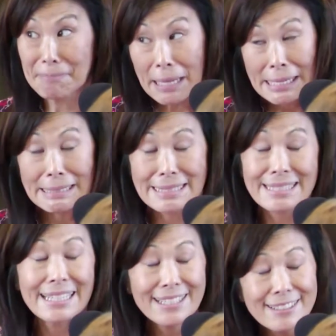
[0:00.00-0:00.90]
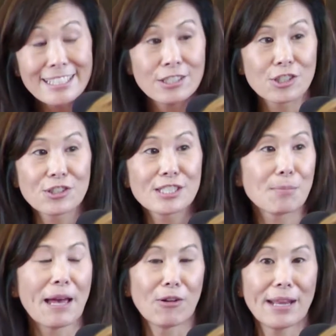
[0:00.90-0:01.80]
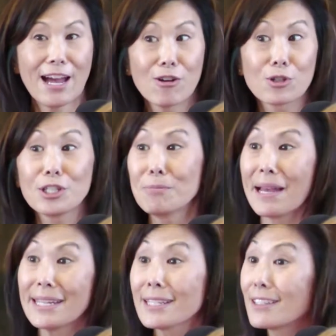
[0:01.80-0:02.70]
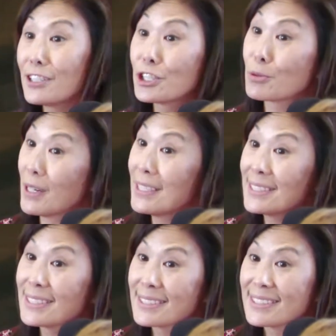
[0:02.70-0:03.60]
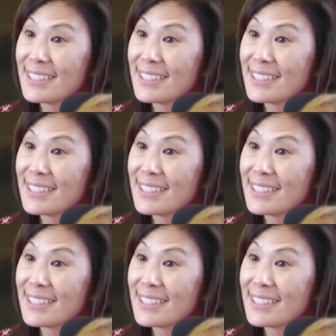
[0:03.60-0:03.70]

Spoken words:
hate to say, teachers, about how good my English was.